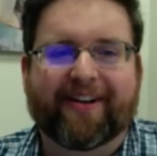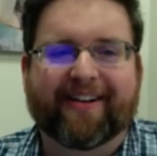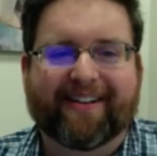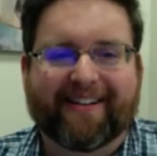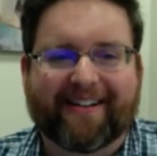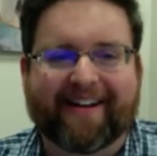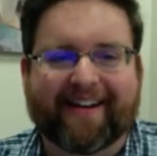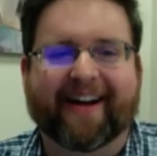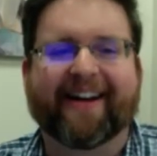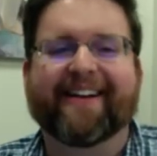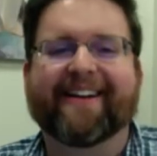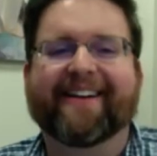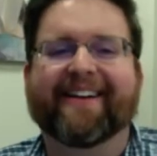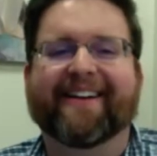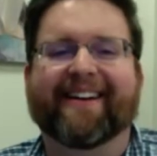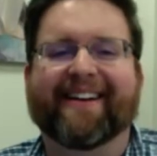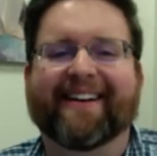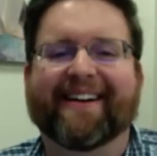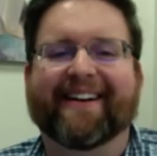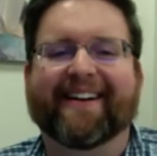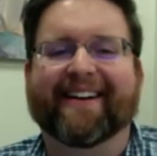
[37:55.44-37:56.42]
Yeah.
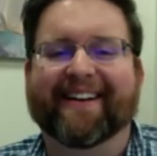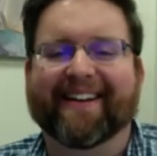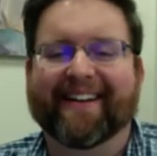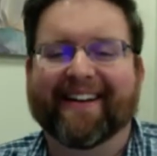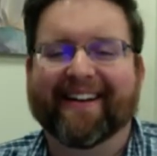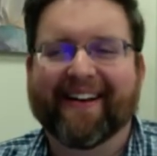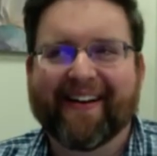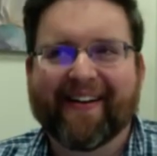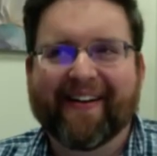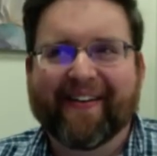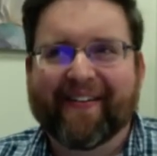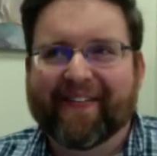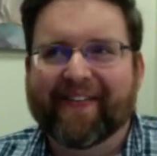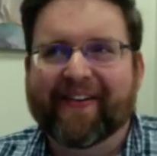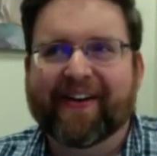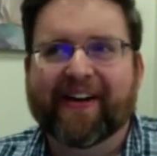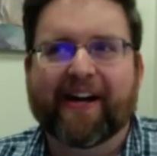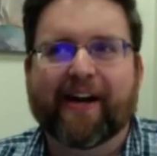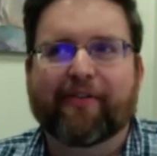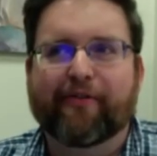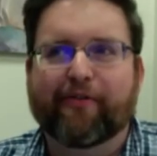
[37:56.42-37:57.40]
We're
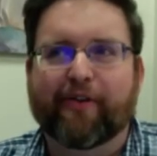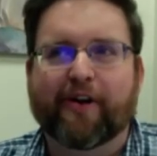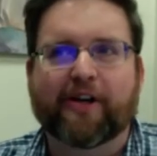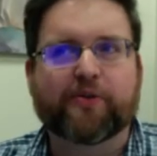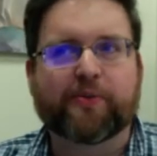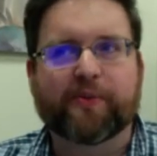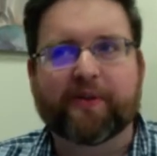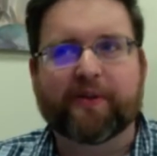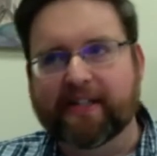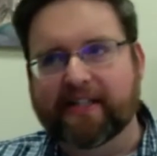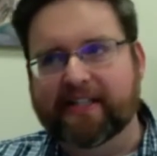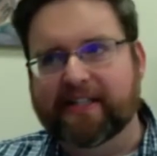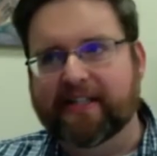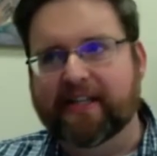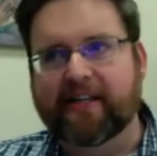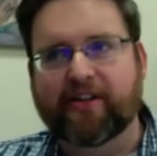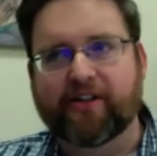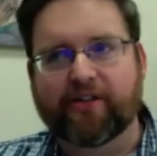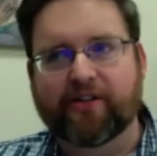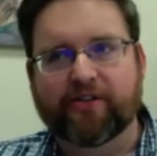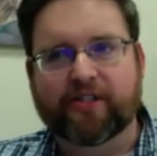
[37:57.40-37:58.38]
going to have freshmen and
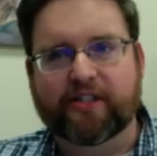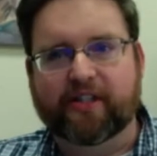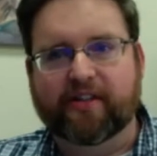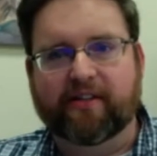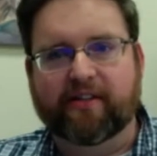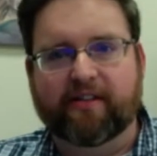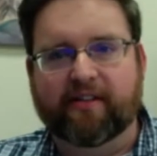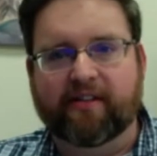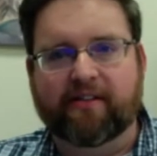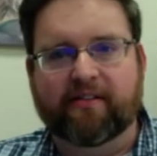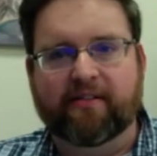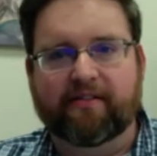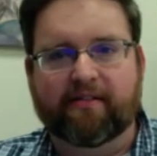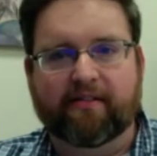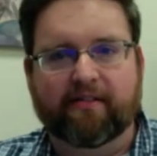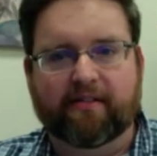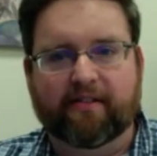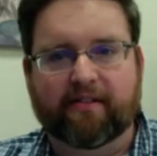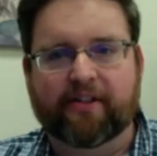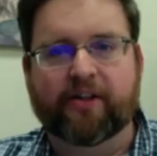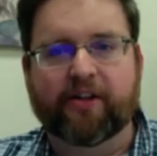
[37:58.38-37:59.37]
seniors and
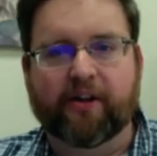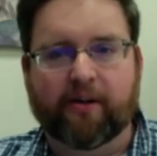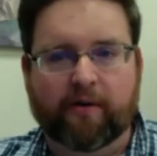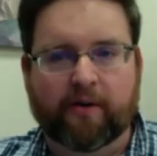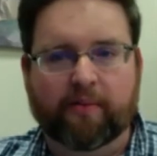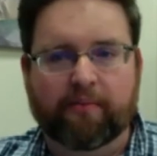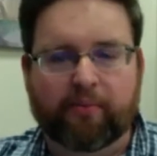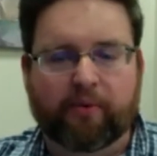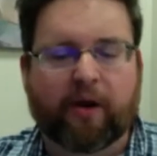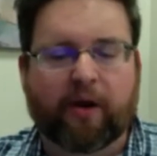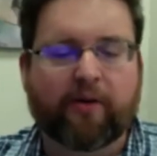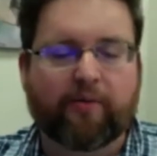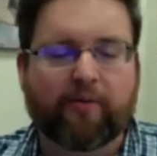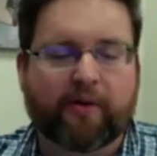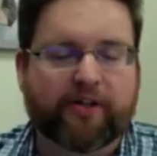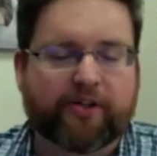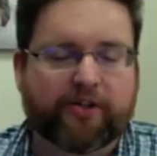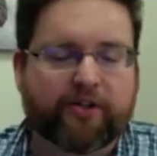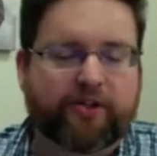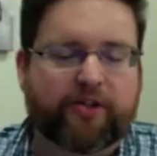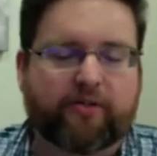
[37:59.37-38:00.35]
you know, a broad
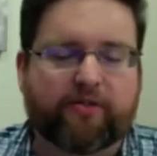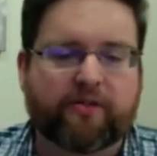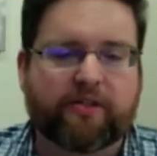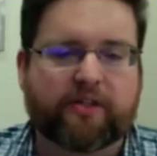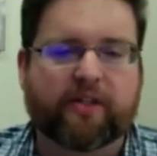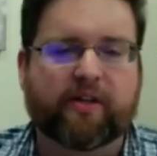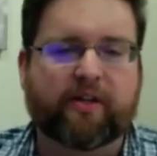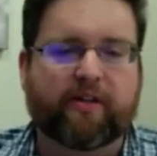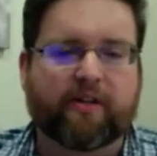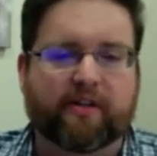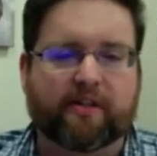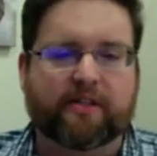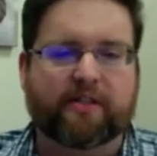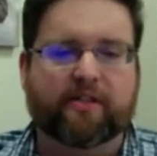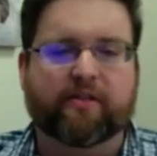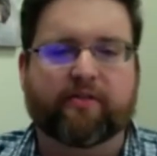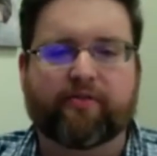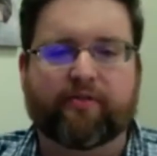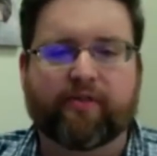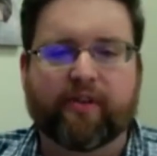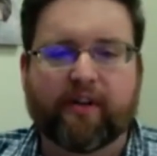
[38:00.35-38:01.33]
range of students seeing this,
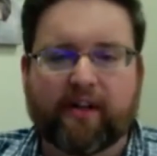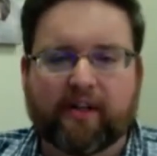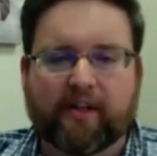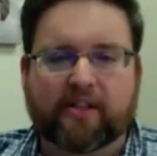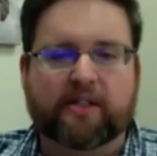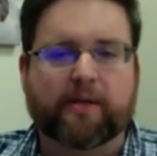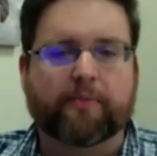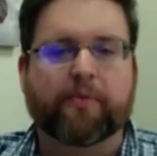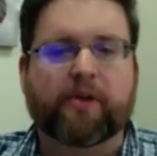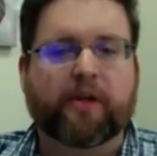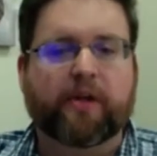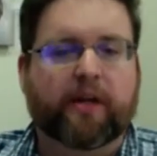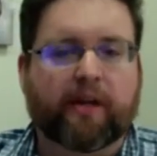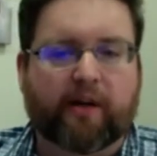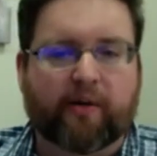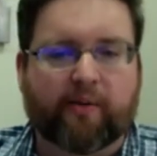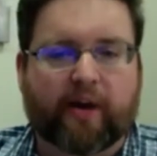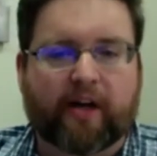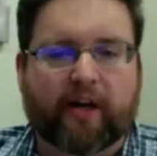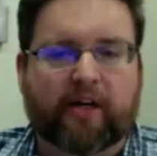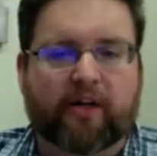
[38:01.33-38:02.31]
of some of them
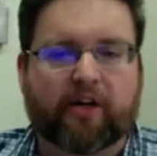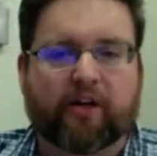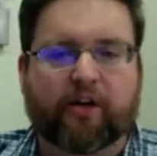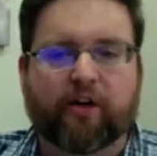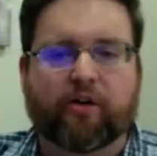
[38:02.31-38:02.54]
getting ready to